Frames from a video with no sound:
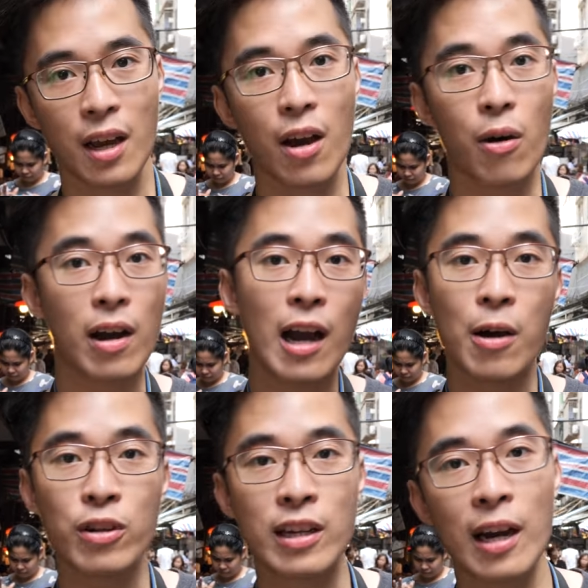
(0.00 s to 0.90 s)
Right
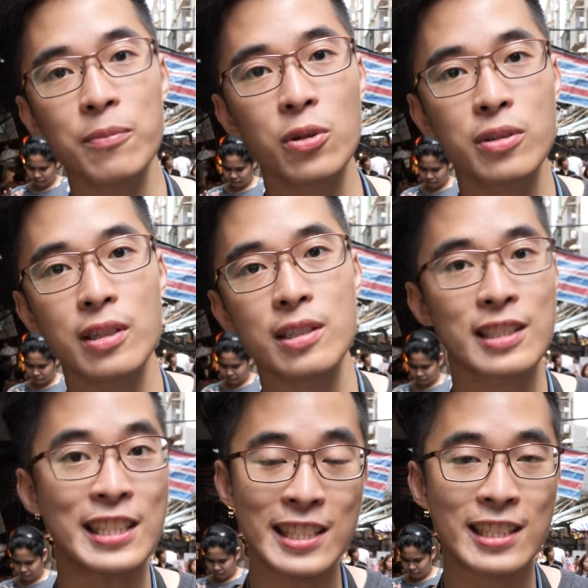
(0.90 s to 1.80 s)
now we come to this
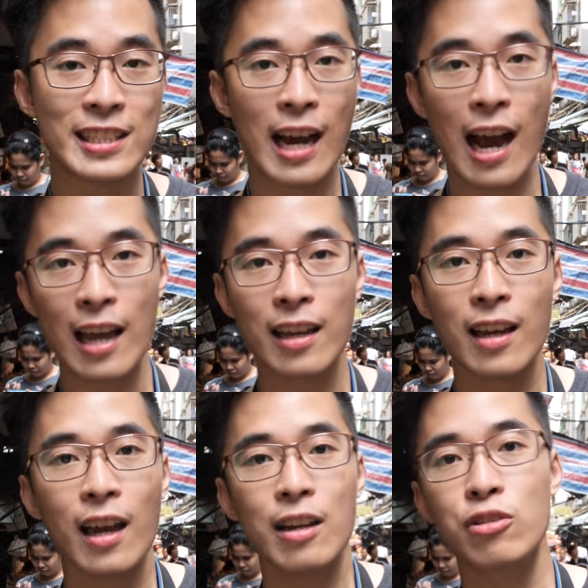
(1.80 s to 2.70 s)
guy,
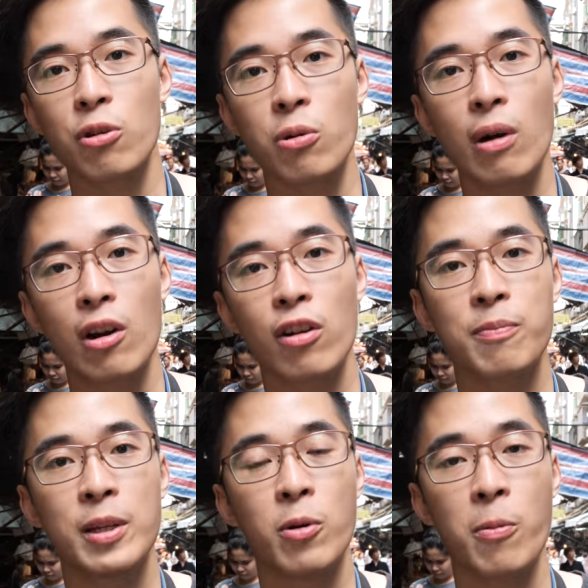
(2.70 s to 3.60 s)
so a lot of
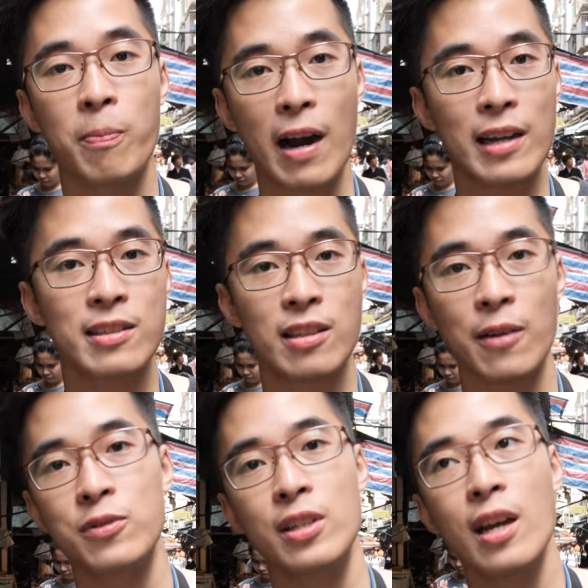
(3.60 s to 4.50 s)
people buy
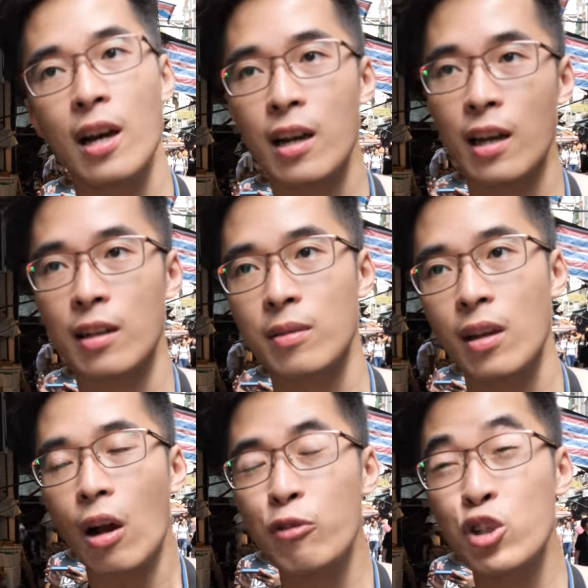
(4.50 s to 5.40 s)
stuff here, and
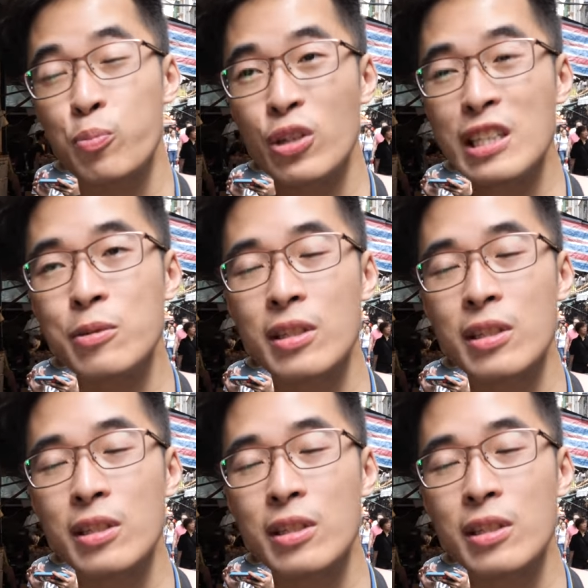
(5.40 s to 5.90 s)
which brings